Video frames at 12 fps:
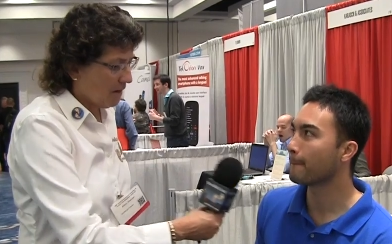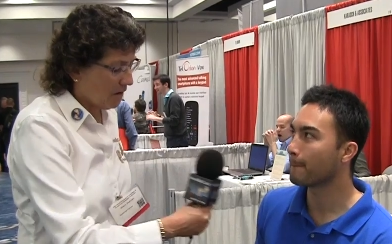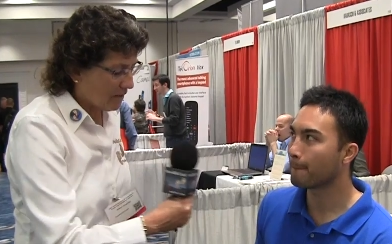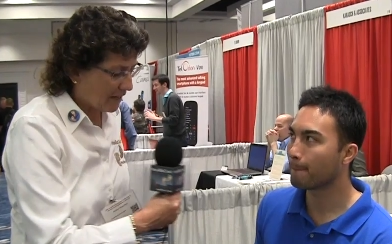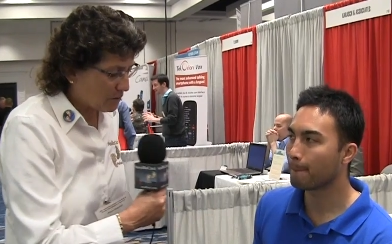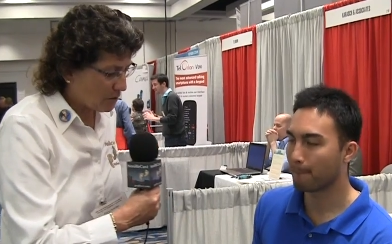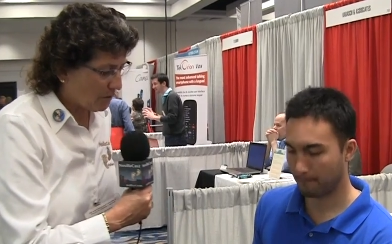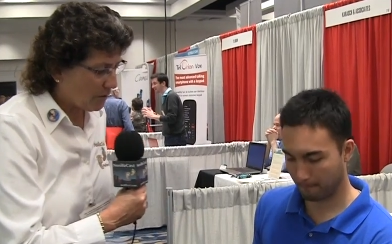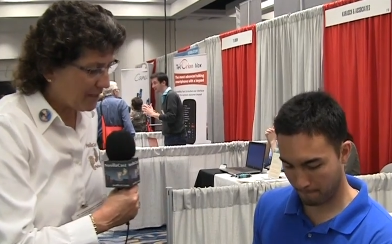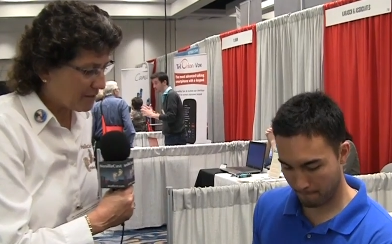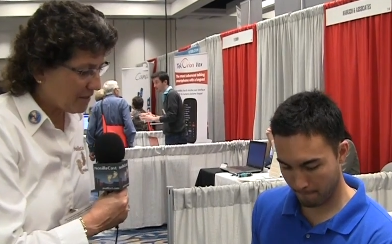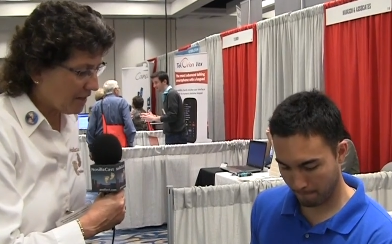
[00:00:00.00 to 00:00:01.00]
Speaker 1: Okay, so
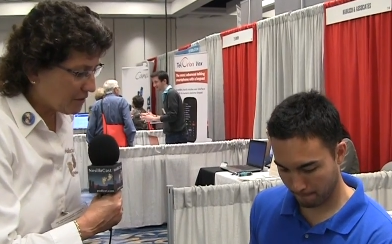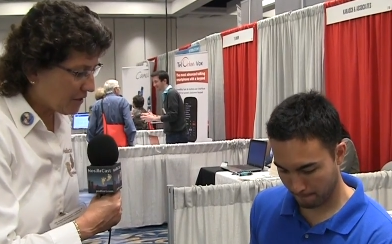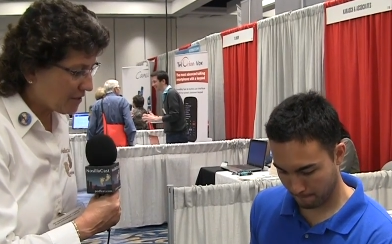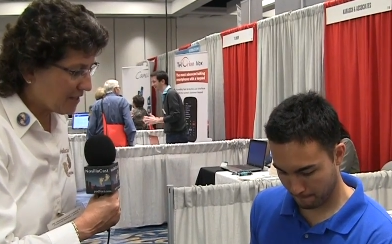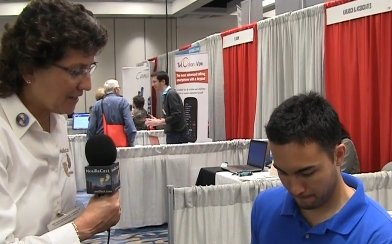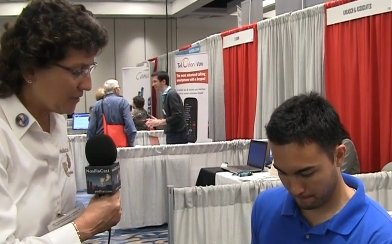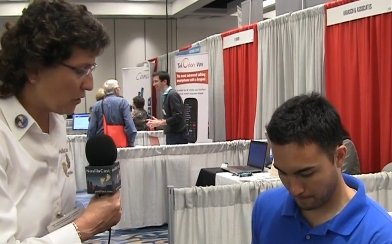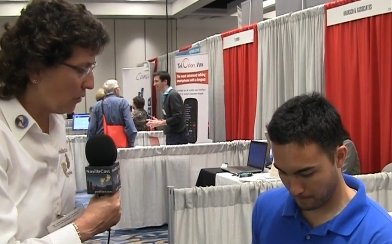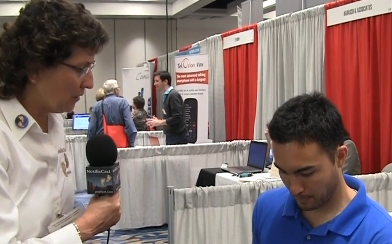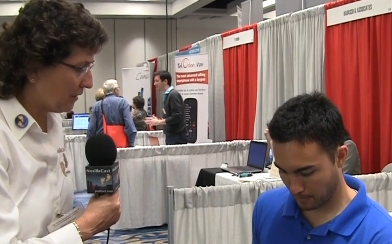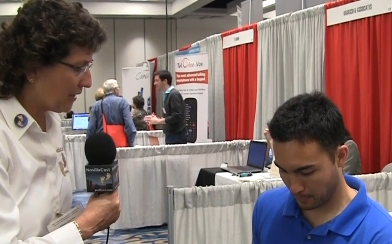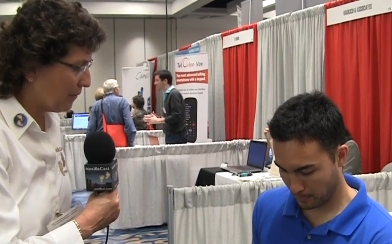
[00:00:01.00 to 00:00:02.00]
it's not just that it's
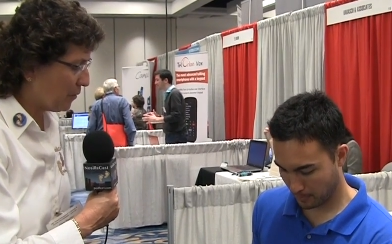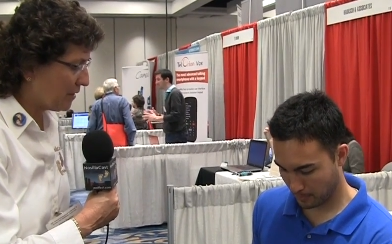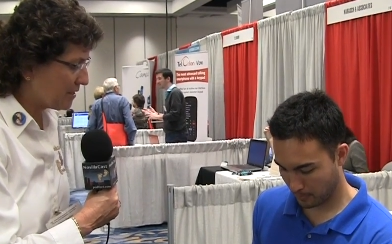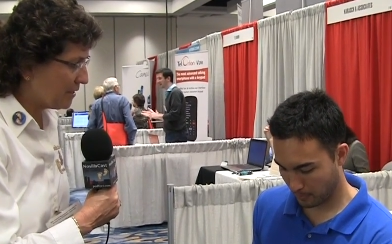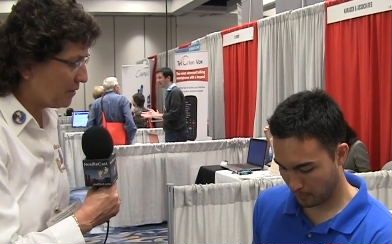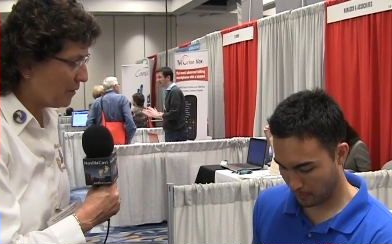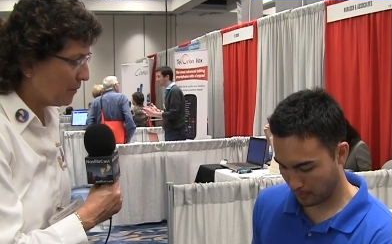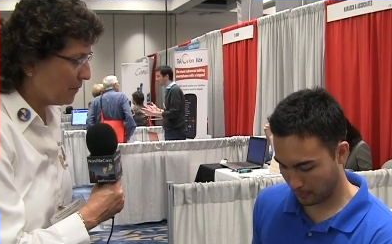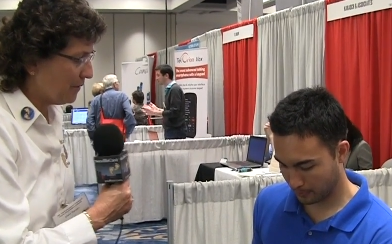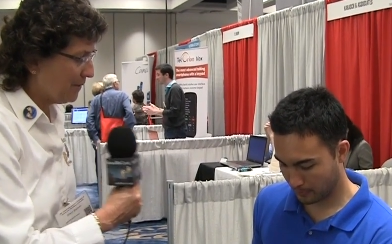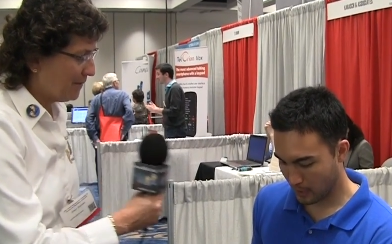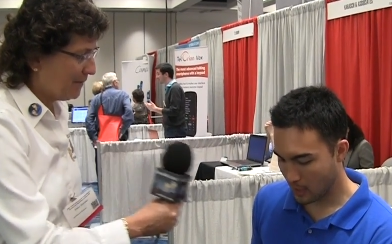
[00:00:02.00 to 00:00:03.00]
cool looking. What does it
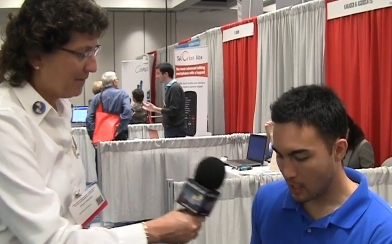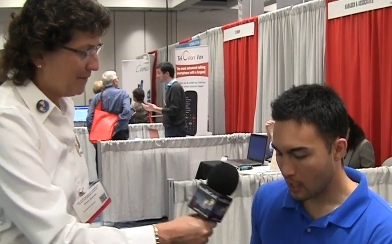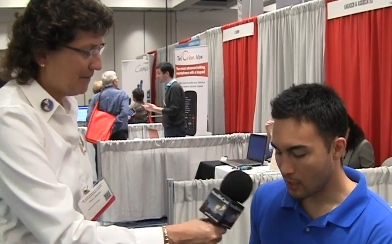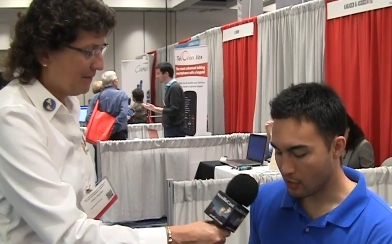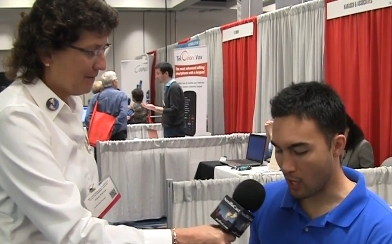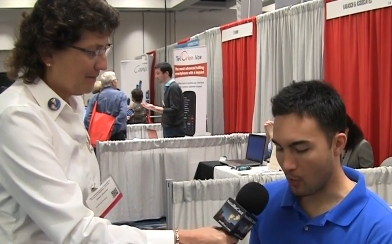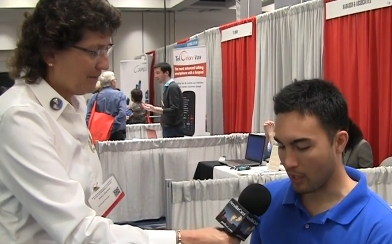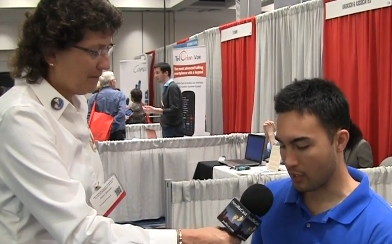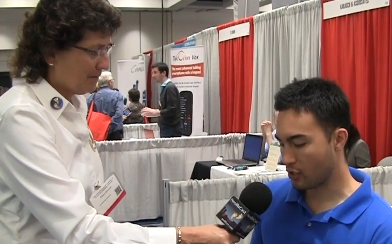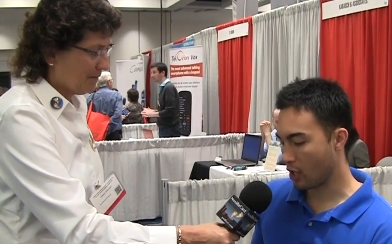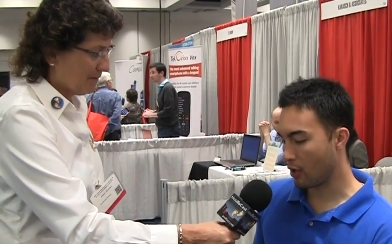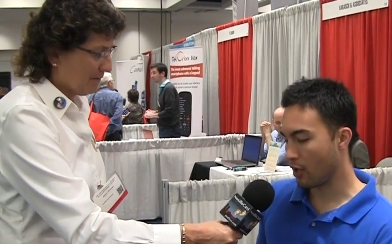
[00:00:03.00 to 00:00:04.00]
do? So I want to
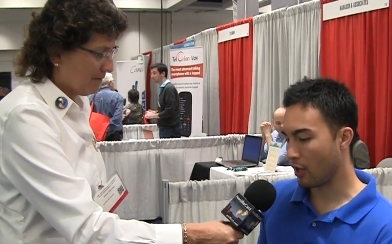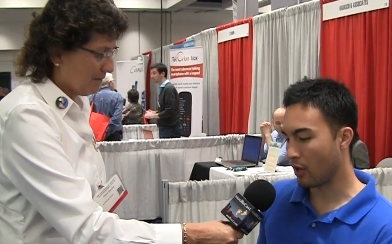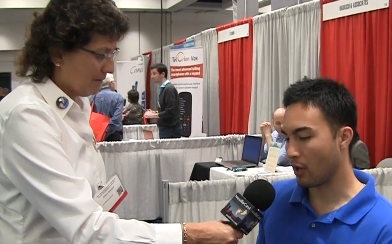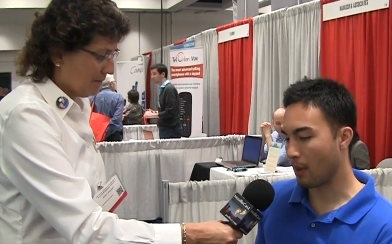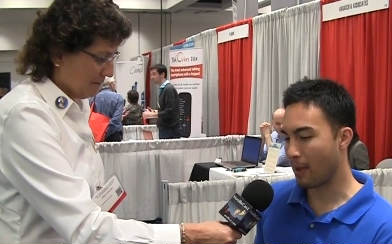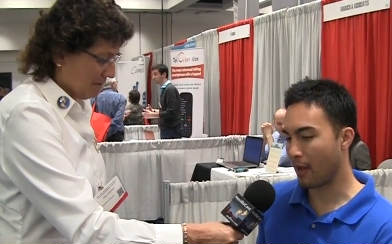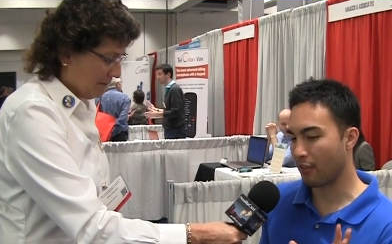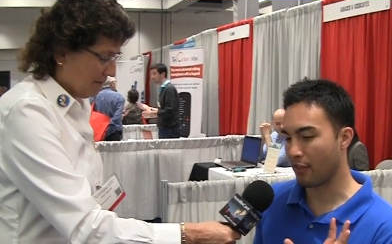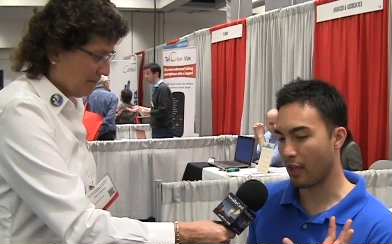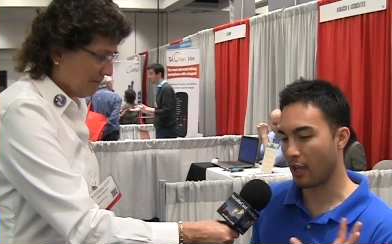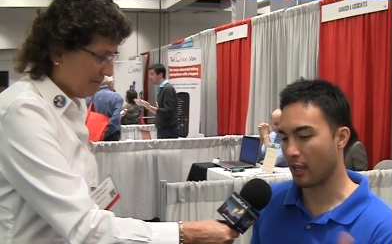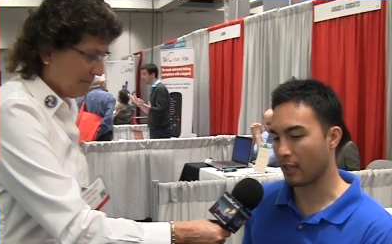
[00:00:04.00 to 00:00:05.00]
show you about
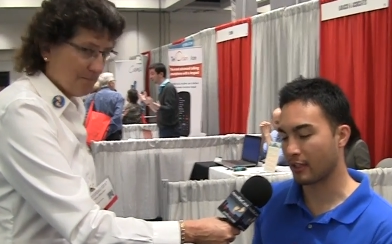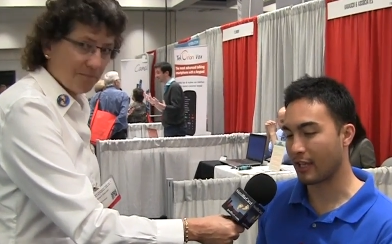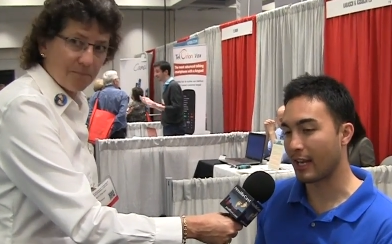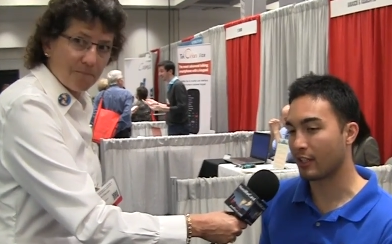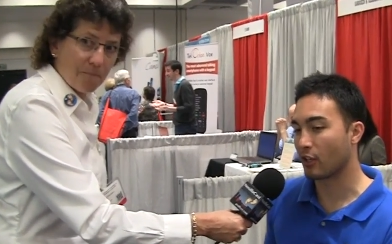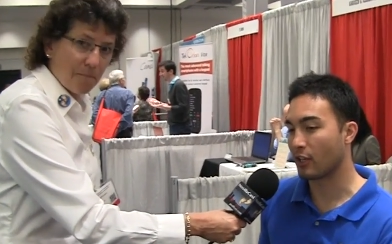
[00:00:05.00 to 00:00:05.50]
the, the tight